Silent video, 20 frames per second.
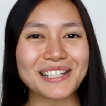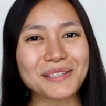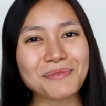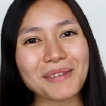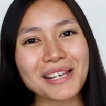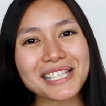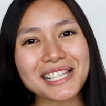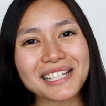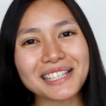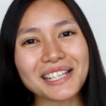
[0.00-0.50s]
is
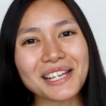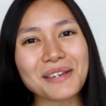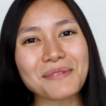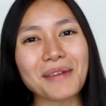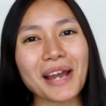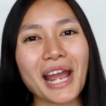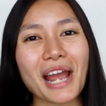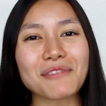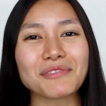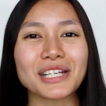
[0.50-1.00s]
basically
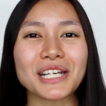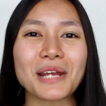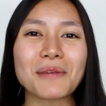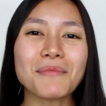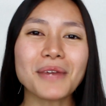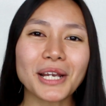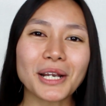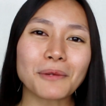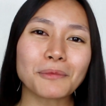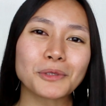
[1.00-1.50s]
my everyday
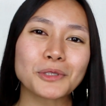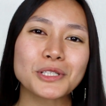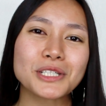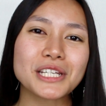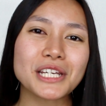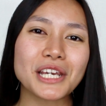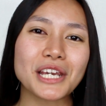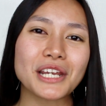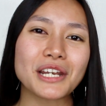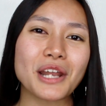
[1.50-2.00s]
makeup
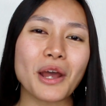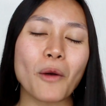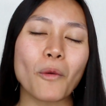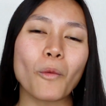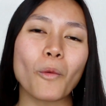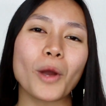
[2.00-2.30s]
routine,